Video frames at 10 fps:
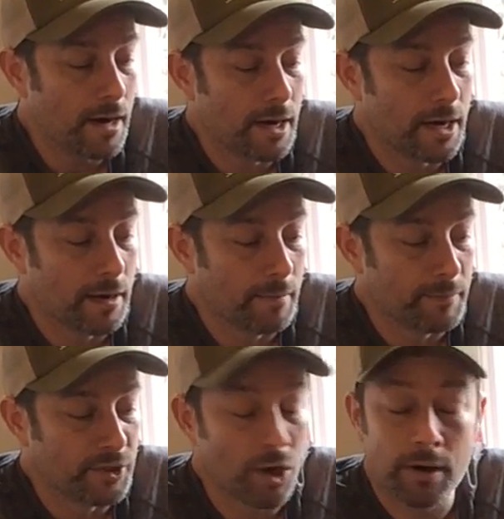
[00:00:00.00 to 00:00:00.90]

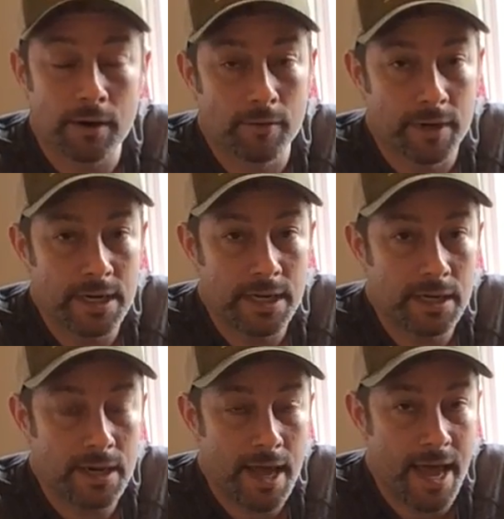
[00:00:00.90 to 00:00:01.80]
dark
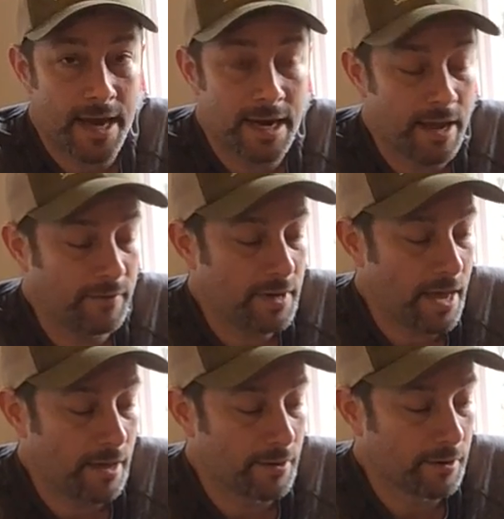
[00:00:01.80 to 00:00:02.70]
green, and navy
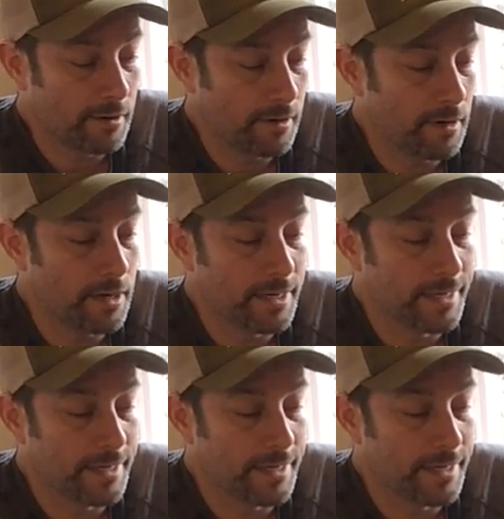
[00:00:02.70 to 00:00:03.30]
heather.